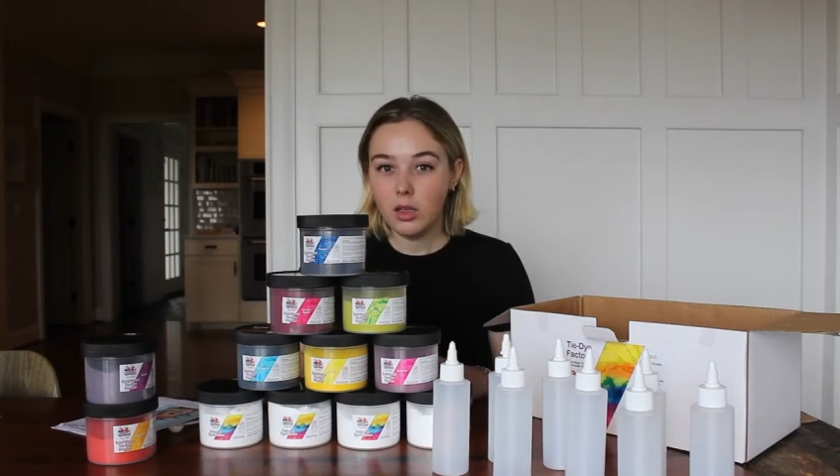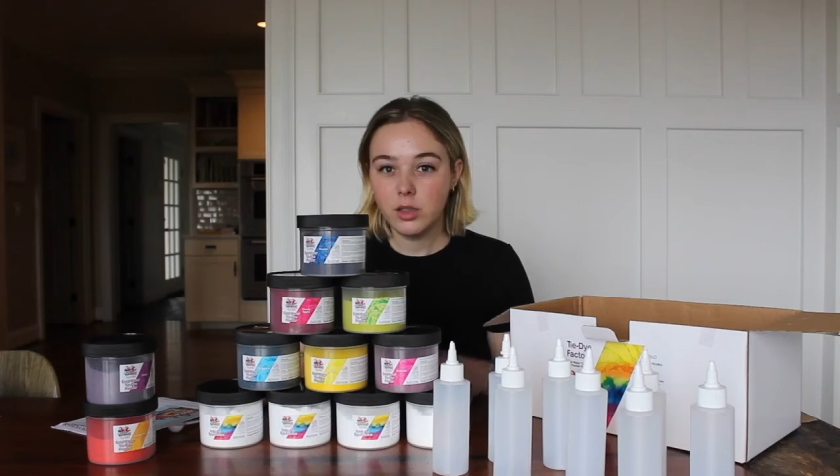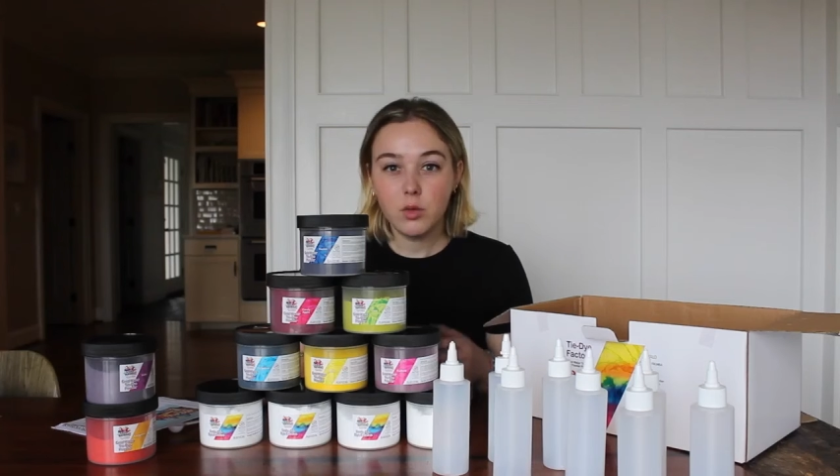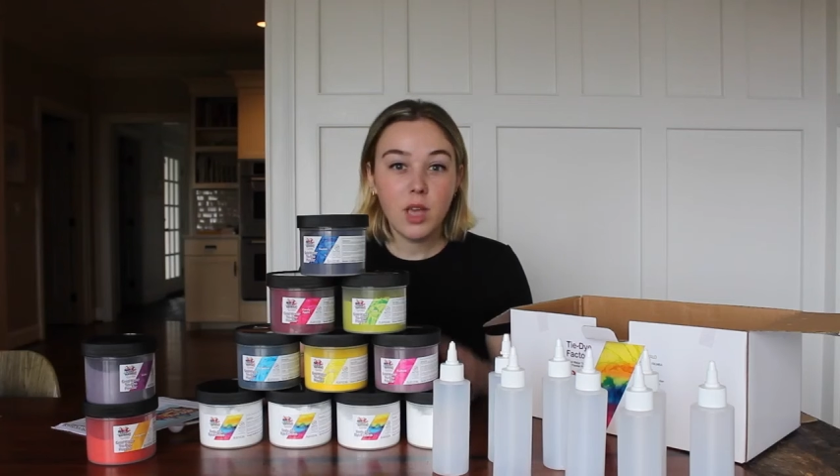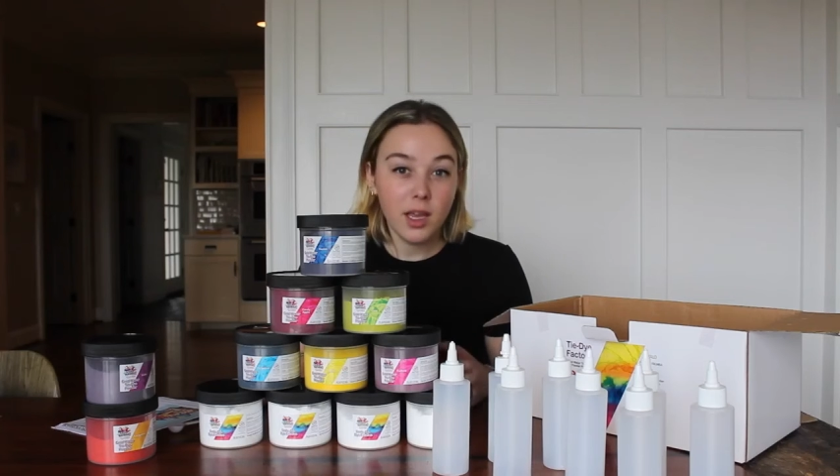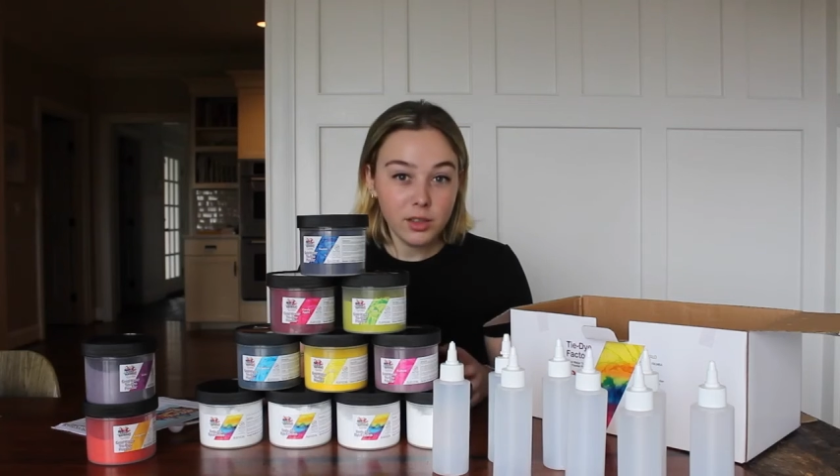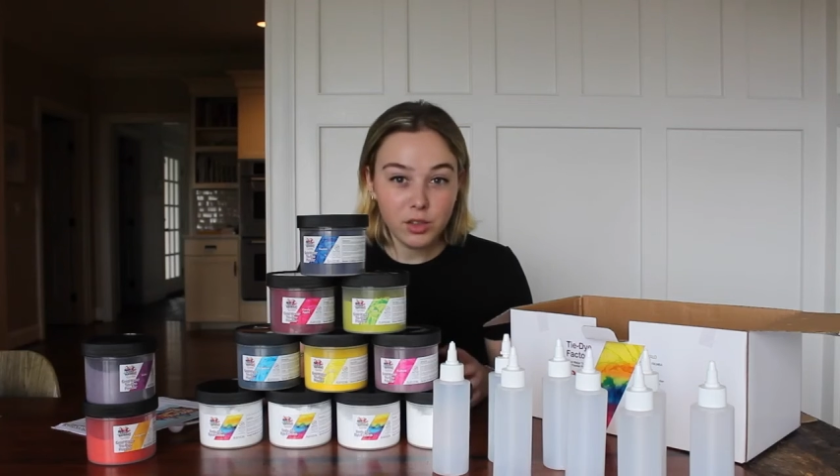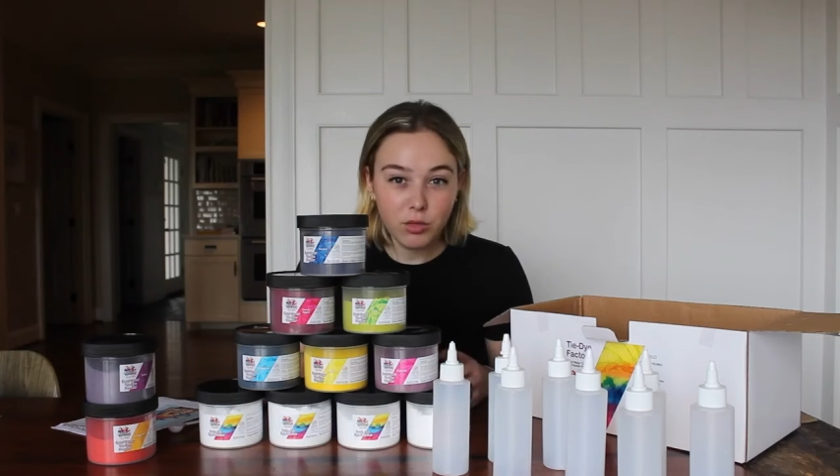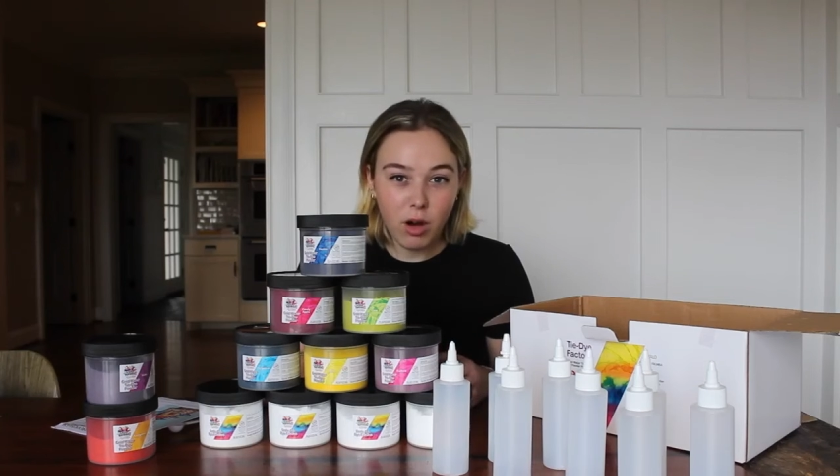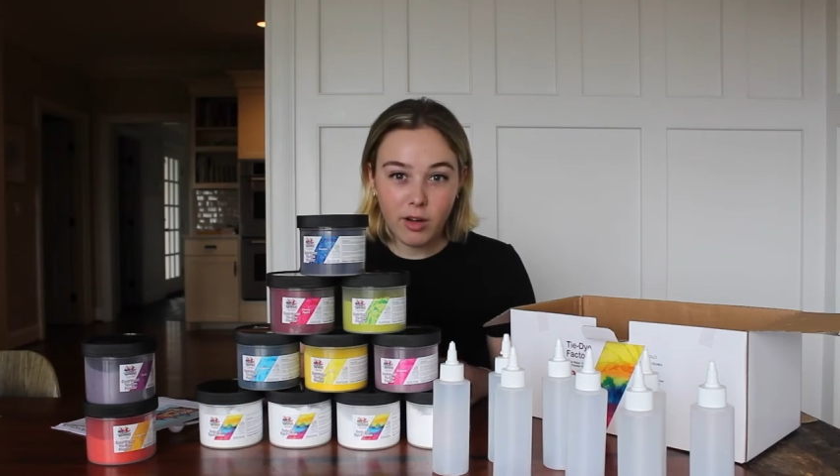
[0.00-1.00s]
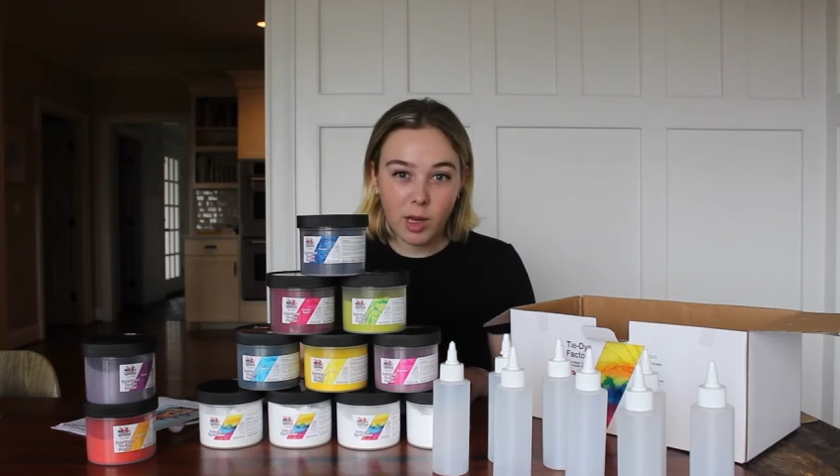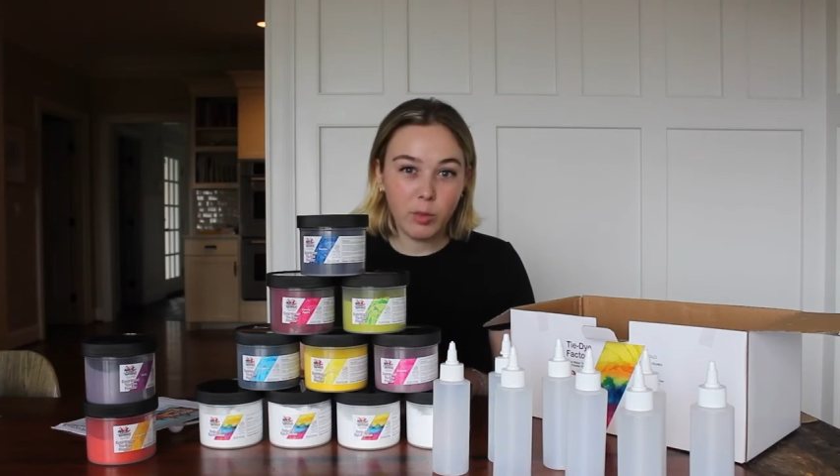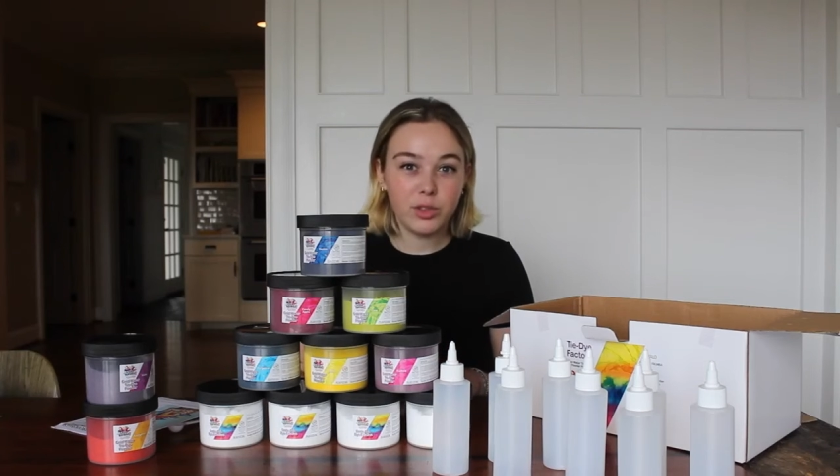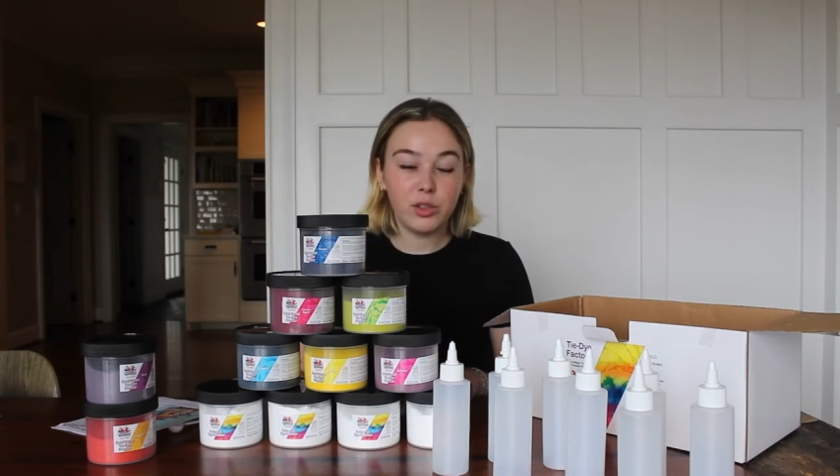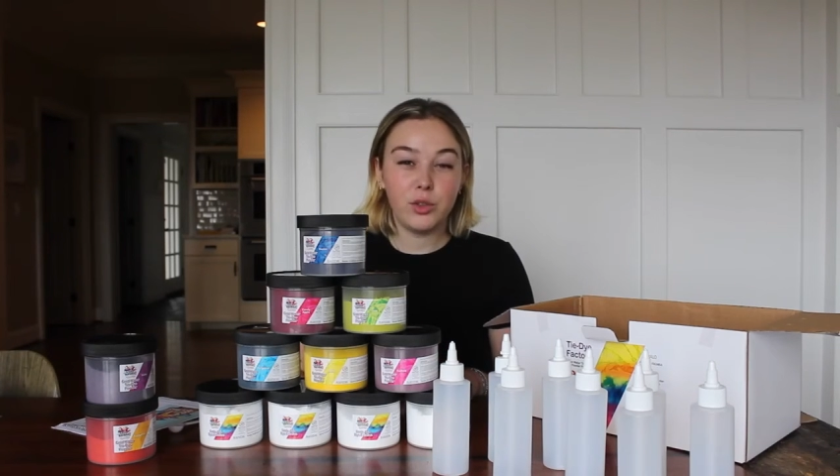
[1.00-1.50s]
So yes, you are able to